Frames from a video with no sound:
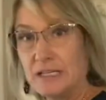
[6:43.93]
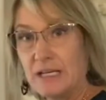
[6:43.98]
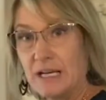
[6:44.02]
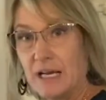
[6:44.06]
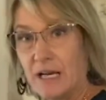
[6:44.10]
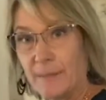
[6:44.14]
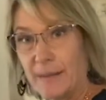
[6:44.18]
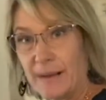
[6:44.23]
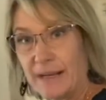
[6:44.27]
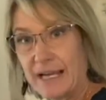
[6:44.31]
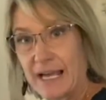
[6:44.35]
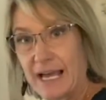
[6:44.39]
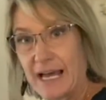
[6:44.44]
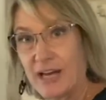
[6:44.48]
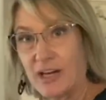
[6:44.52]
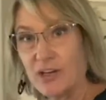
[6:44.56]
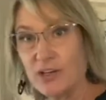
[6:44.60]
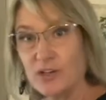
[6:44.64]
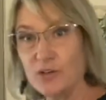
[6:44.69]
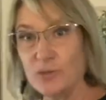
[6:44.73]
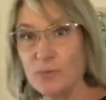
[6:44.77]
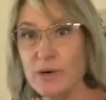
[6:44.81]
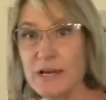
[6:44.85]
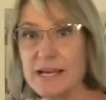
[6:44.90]
about how
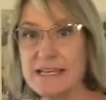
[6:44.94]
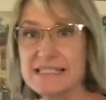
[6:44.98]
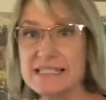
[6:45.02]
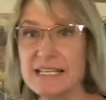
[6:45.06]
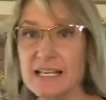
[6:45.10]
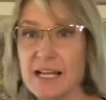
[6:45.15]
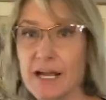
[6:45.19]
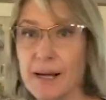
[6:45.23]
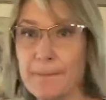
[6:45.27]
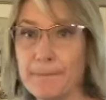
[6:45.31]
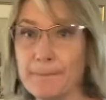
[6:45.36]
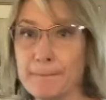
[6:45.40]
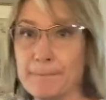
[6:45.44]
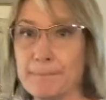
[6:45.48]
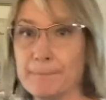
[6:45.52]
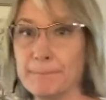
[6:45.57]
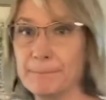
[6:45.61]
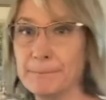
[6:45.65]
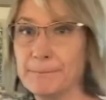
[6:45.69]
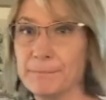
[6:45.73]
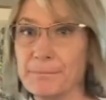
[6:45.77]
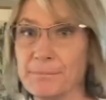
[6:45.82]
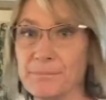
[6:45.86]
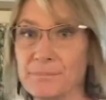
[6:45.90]
you raise it up
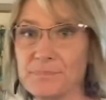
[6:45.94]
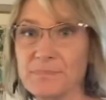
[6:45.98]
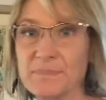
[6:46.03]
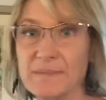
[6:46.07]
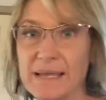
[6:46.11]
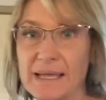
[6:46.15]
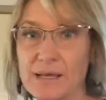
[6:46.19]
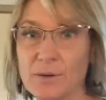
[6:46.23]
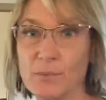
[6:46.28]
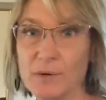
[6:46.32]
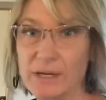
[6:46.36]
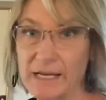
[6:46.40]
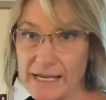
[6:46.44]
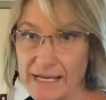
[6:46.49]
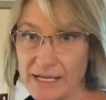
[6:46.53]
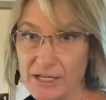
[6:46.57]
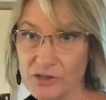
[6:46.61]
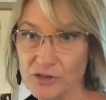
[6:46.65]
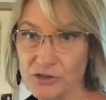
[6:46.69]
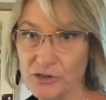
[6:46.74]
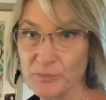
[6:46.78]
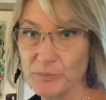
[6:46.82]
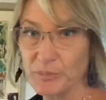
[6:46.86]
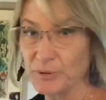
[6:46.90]
and what
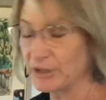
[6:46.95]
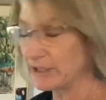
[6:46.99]
angle you put